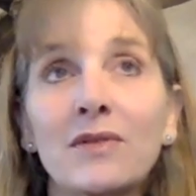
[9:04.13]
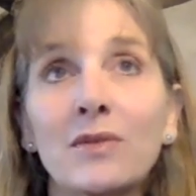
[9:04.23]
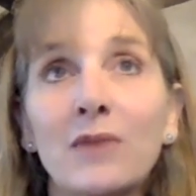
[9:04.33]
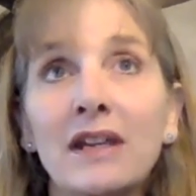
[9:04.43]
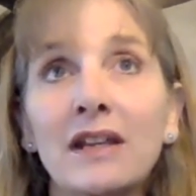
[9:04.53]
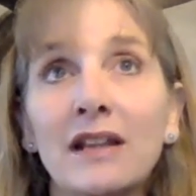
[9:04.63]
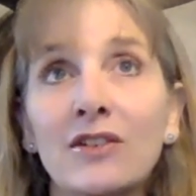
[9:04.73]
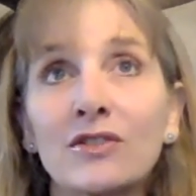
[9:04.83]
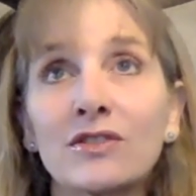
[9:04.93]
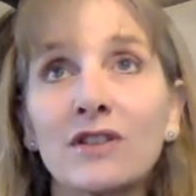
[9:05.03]
The
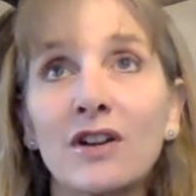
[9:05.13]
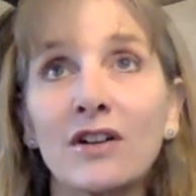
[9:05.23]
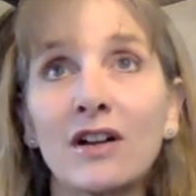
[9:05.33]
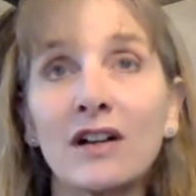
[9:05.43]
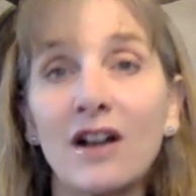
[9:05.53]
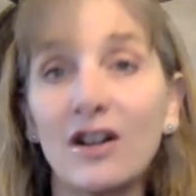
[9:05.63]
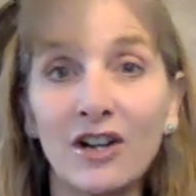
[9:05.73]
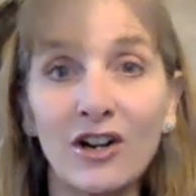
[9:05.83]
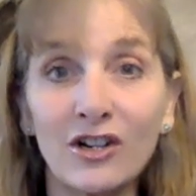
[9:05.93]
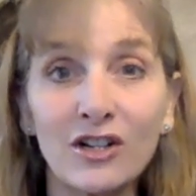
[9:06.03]
regulators are,
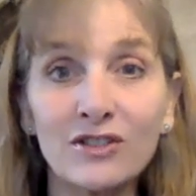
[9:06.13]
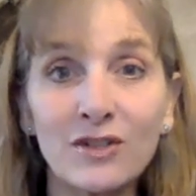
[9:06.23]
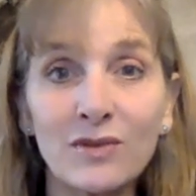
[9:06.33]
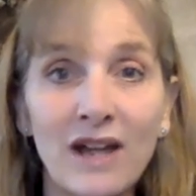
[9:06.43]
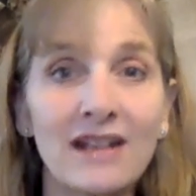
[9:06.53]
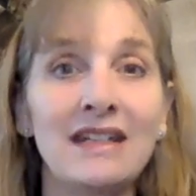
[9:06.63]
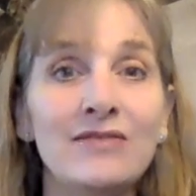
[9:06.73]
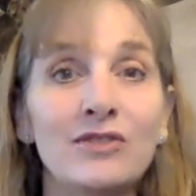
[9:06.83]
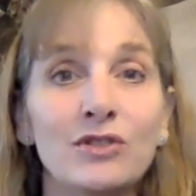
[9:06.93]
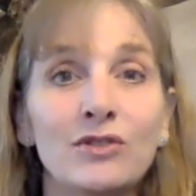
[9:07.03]
are also not
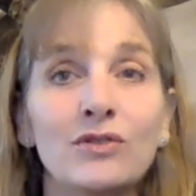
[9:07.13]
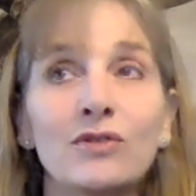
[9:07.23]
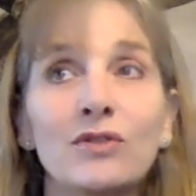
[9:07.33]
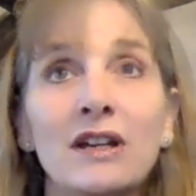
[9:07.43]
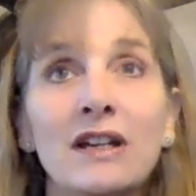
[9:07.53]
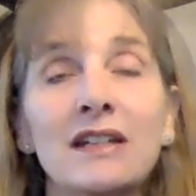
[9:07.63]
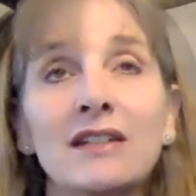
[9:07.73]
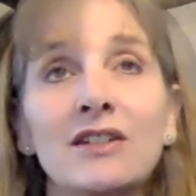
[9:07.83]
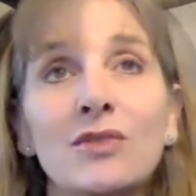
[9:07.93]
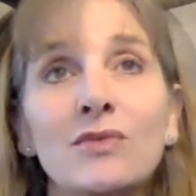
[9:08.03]
evil.
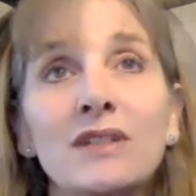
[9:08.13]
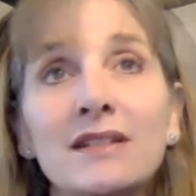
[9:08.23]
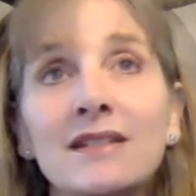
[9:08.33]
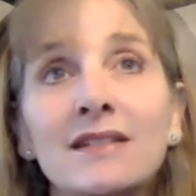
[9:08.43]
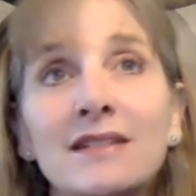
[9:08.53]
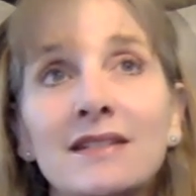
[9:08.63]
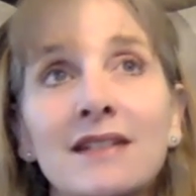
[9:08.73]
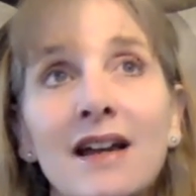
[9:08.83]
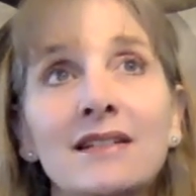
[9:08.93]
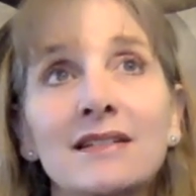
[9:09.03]
Like, you know, N H T S A does
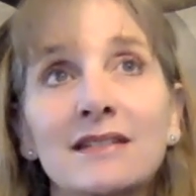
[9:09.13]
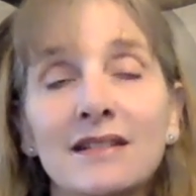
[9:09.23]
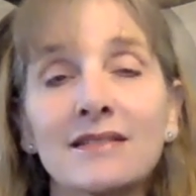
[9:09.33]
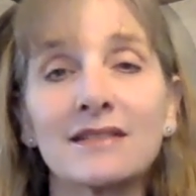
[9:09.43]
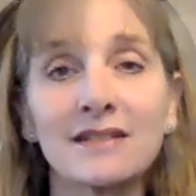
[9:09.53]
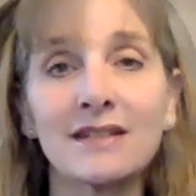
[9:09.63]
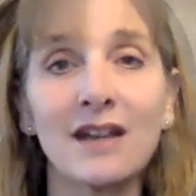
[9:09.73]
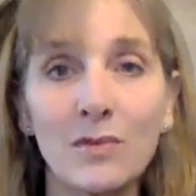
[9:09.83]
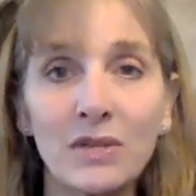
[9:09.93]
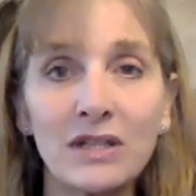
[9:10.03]
not exist to see
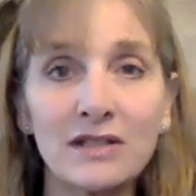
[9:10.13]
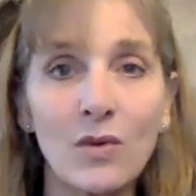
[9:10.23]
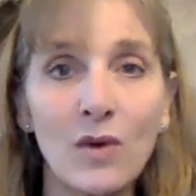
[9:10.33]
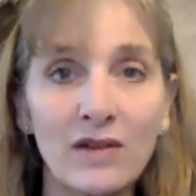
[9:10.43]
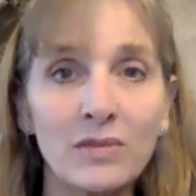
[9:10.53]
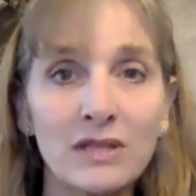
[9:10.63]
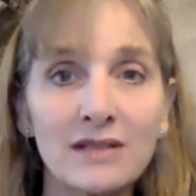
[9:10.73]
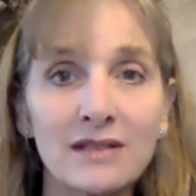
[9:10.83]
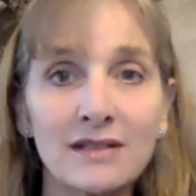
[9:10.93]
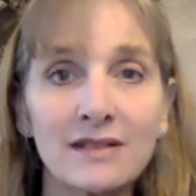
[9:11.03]
companies go out of
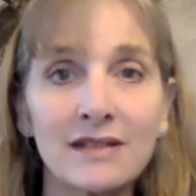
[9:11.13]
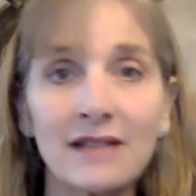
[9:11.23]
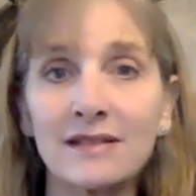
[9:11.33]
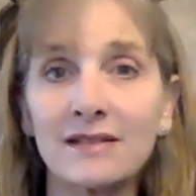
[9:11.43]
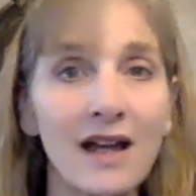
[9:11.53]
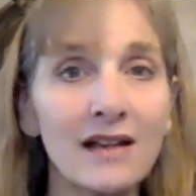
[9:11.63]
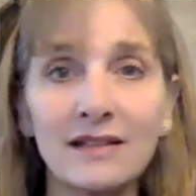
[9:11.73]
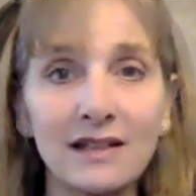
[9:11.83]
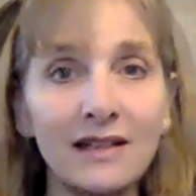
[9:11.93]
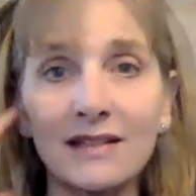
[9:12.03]
business. That's
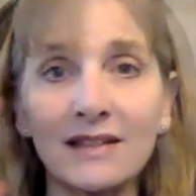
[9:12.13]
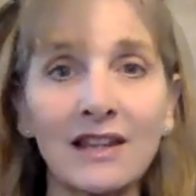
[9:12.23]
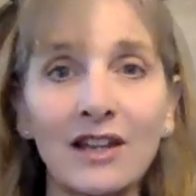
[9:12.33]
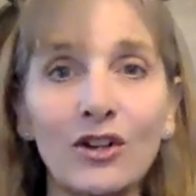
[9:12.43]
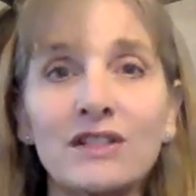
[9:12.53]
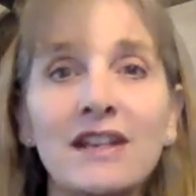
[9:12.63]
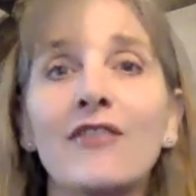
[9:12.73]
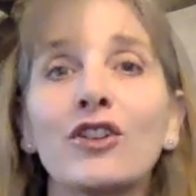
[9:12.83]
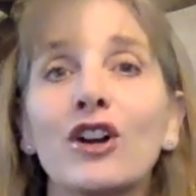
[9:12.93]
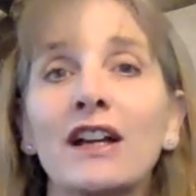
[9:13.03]
not, it, there's
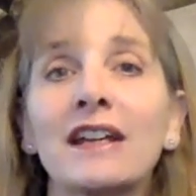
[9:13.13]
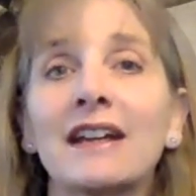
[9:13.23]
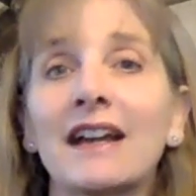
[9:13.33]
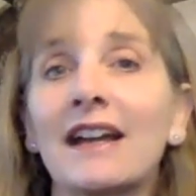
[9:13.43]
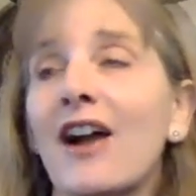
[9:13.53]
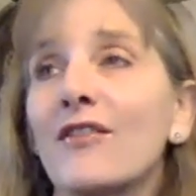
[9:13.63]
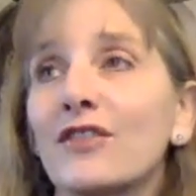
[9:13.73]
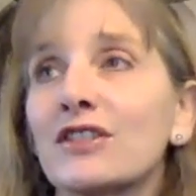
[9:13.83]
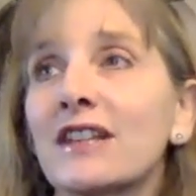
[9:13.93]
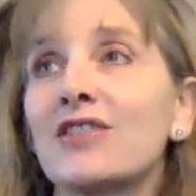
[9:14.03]
never a, a
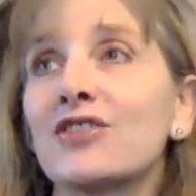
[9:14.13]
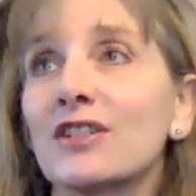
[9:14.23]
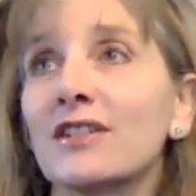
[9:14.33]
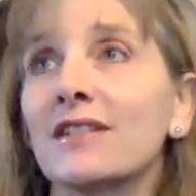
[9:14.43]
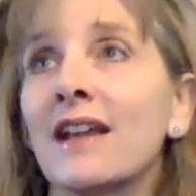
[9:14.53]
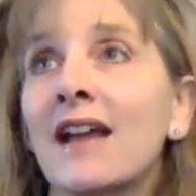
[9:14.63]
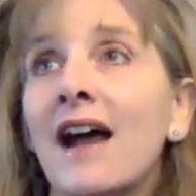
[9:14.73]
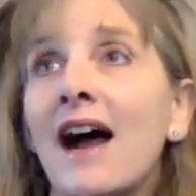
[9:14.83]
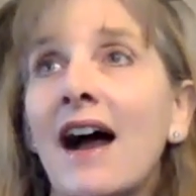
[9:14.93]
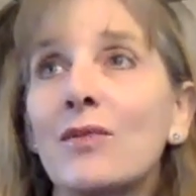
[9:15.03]
conversation
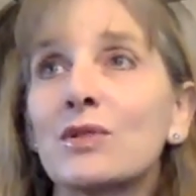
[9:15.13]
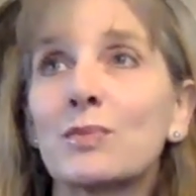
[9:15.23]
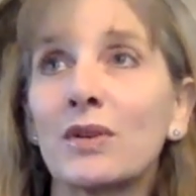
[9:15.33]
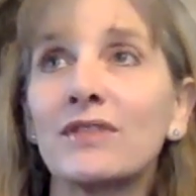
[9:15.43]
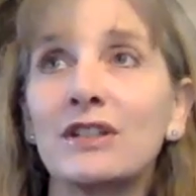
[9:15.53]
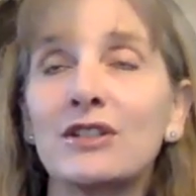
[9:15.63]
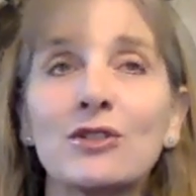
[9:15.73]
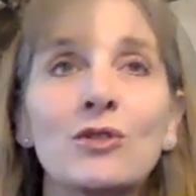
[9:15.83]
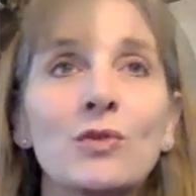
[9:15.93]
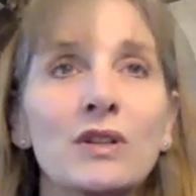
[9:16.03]
I was privy
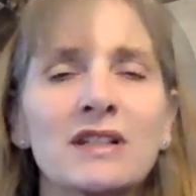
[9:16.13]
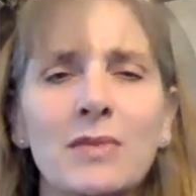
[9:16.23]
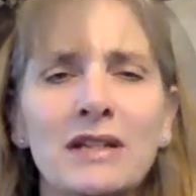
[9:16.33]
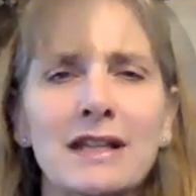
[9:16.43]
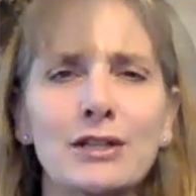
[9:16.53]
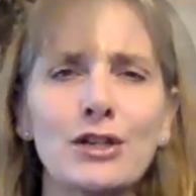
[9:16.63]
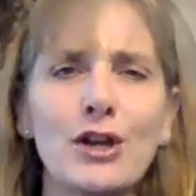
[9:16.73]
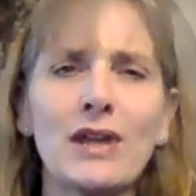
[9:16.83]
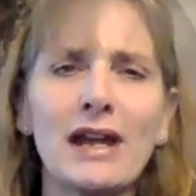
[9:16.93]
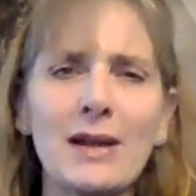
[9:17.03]
to where somebody said, you
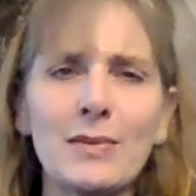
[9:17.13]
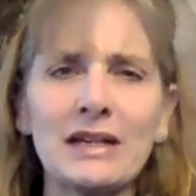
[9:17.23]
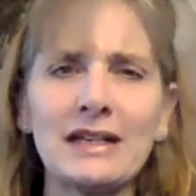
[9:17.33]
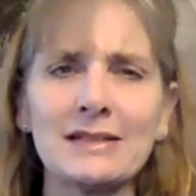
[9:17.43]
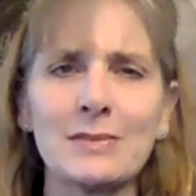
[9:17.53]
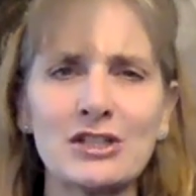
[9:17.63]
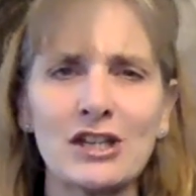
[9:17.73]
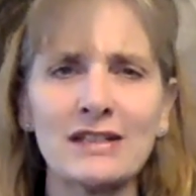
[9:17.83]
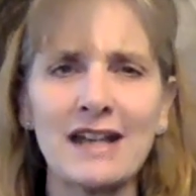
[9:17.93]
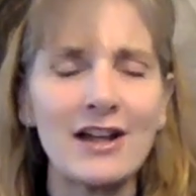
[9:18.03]
know, that company needs to be
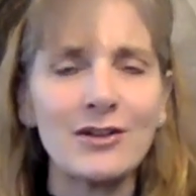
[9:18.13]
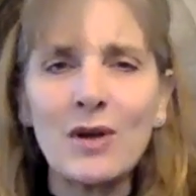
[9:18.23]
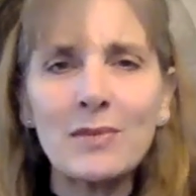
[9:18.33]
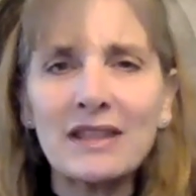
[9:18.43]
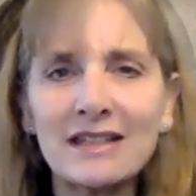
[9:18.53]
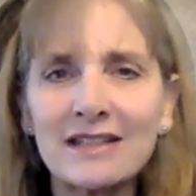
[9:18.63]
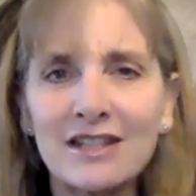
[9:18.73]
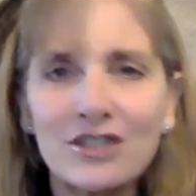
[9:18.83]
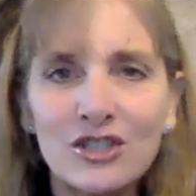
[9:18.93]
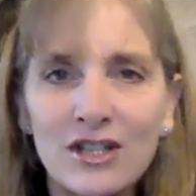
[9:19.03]
shut down. I mean, they,
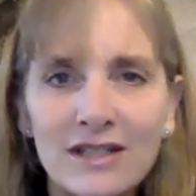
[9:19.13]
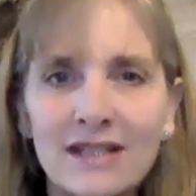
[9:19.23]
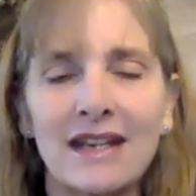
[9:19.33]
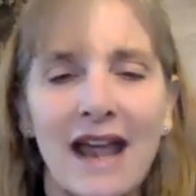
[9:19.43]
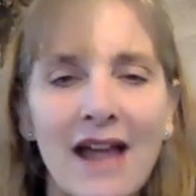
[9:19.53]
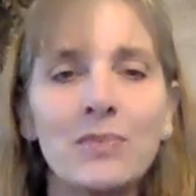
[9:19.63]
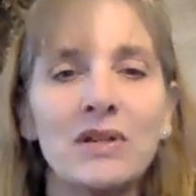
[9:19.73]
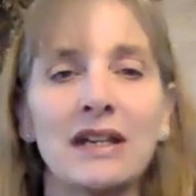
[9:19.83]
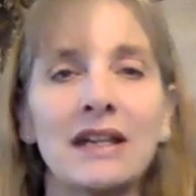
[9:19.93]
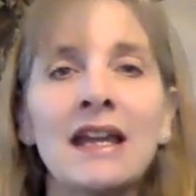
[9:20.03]
this just isn't
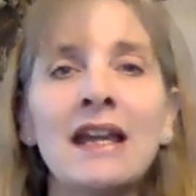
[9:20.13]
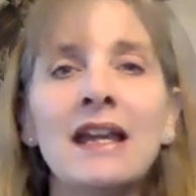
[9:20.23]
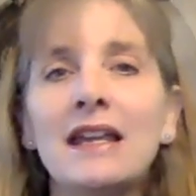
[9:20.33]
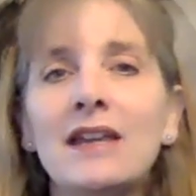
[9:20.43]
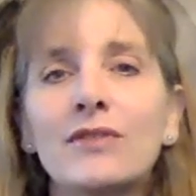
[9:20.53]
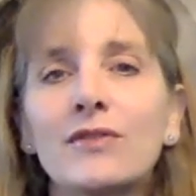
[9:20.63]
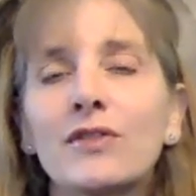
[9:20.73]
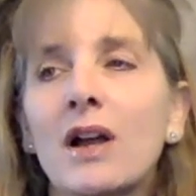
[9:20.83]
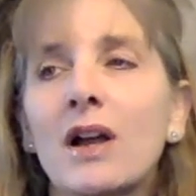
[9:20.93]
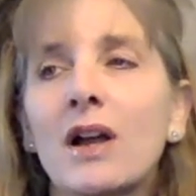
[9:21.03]
happening. Even
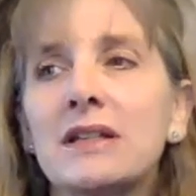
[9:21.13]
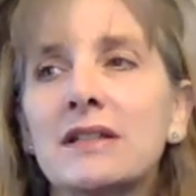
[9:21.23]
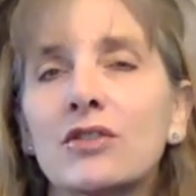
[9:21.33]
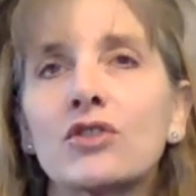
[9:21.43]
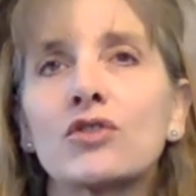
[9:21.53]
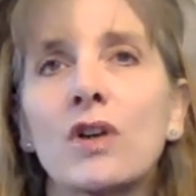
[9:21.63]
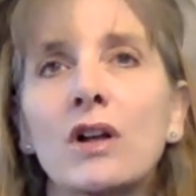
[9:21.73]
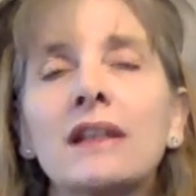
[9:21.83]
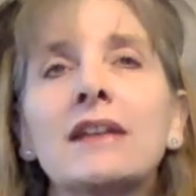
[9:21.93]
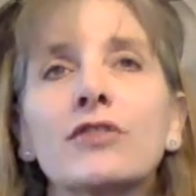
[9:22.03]
for companies that are
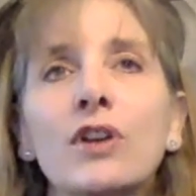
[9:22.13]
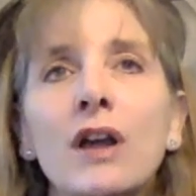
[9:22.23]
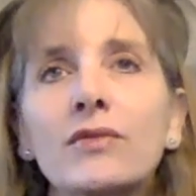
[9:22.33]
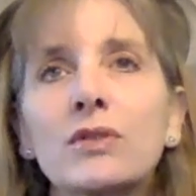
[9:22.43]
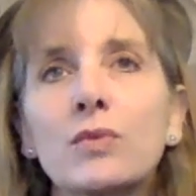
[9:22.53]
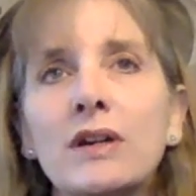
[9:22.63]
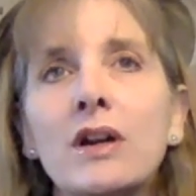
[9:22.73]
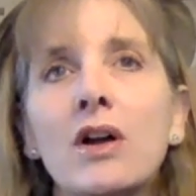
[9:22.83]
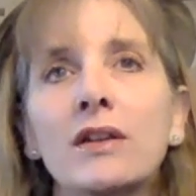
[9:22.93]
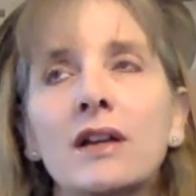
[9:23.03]
struggling, for every
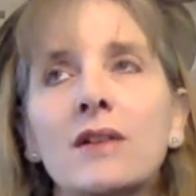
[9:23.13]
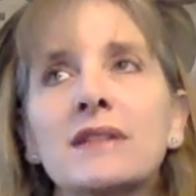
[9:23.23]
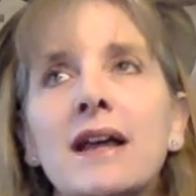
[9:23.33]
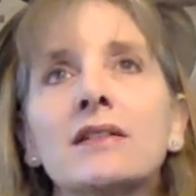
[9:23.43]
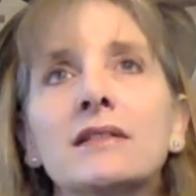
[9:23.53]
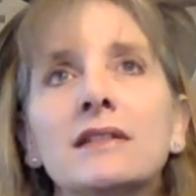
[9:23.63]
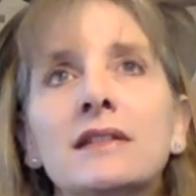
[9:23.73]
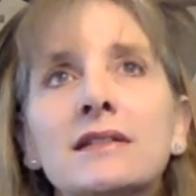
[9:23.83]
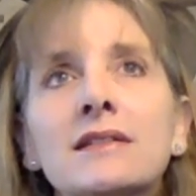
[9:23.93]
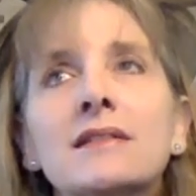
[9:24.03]
recall that comes out,
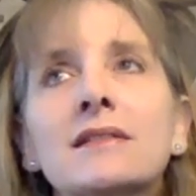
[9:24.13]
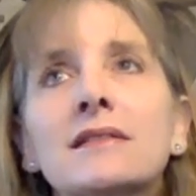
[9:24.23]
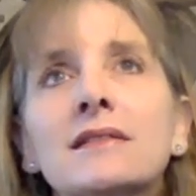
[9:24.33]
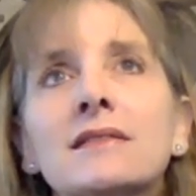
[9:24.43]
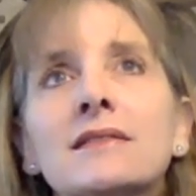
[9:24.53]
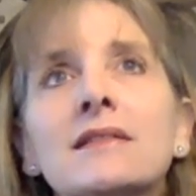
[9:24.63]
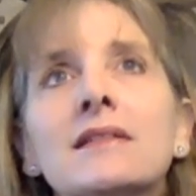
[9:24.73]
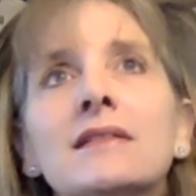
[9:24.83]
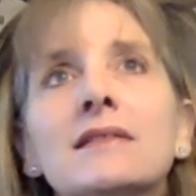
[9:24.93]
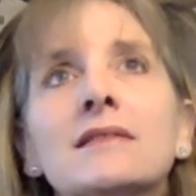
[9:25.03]
N H T S A is,
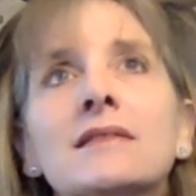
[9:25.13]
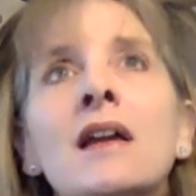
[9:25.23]
is,